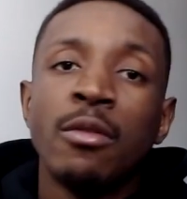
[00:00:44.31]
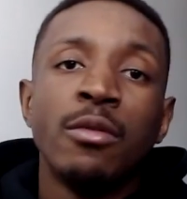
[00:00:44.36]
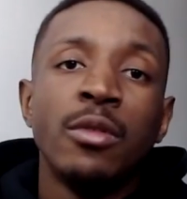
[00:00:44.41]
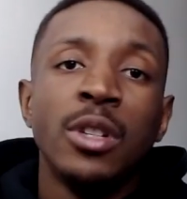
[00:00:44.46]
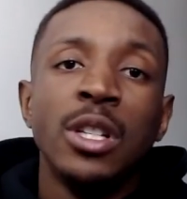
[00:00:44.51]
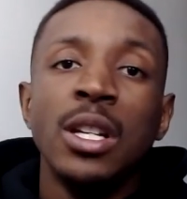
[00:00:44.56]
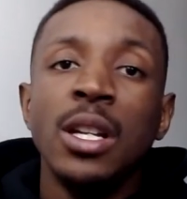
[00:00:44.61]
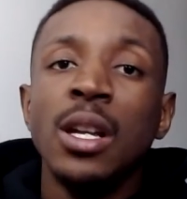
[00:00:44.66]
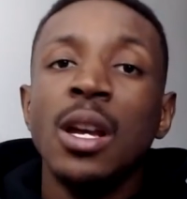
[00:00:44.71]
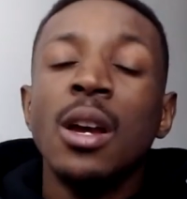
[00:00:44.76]

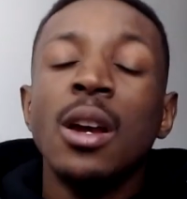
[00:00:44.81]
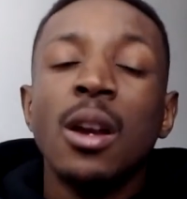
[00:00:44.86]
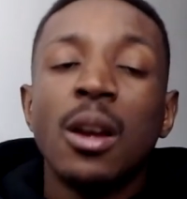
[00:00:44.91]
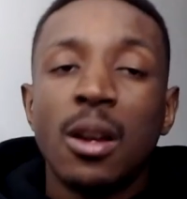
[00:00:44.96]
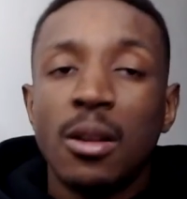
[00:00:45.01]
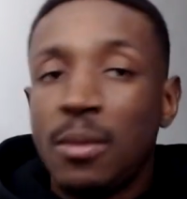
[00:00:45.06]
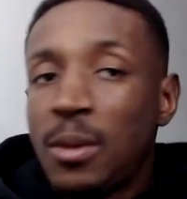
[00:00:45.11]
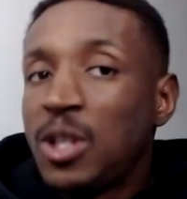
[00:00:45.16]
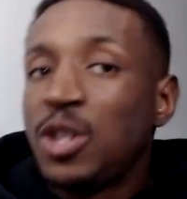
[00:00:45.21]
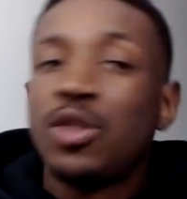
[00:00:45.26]
really
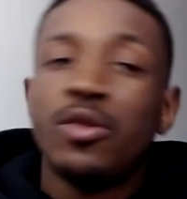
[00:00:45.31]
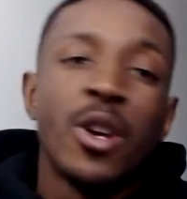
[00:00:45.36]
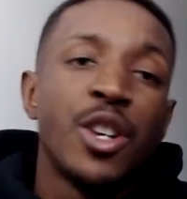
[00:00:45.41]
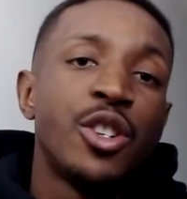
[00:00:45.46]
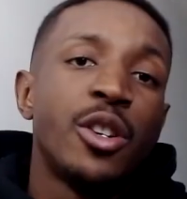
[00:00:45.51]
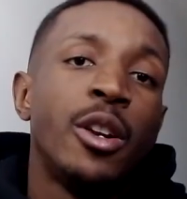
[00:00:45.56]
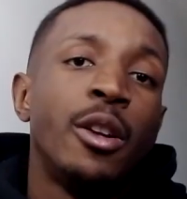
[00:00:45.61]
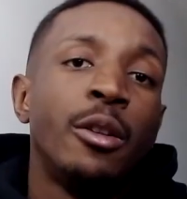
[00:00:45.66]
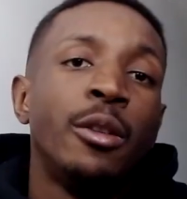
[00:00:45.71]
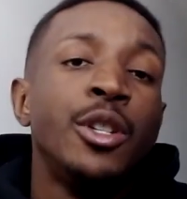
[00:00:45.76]

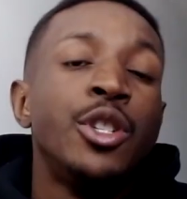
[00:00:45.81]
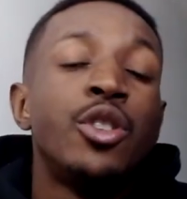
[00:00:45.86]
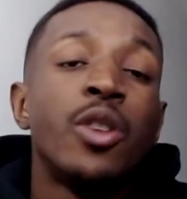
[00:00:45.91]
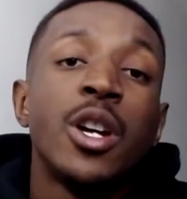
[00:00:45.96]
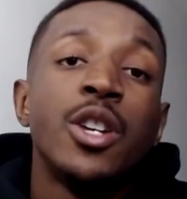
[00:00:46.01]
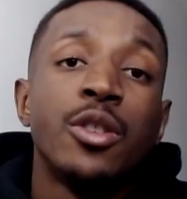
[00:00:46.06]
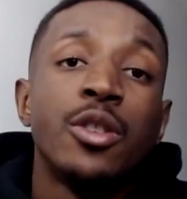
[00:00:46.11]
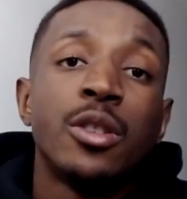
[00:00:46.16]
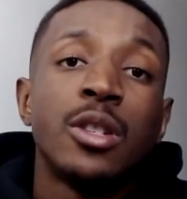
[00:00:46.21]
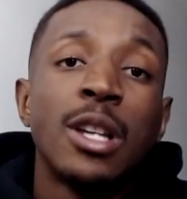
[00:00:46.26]
discretionarily
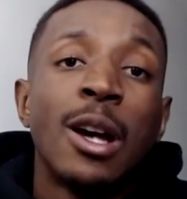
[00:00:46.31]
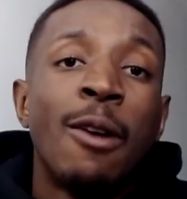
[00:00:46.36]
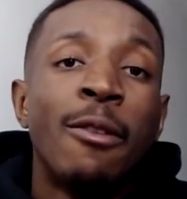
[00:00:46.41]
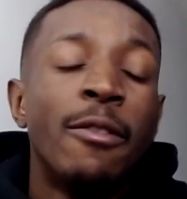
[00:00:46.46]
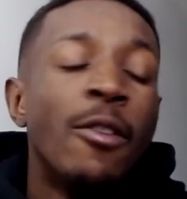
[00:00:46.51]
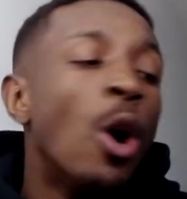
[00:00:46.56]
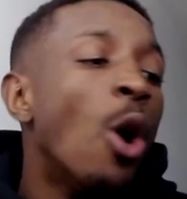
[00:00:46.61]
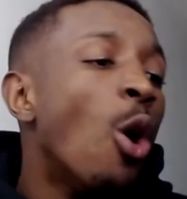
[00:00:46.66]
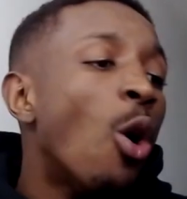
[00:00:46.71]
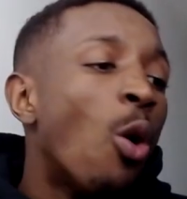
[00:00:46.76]
trade yourself,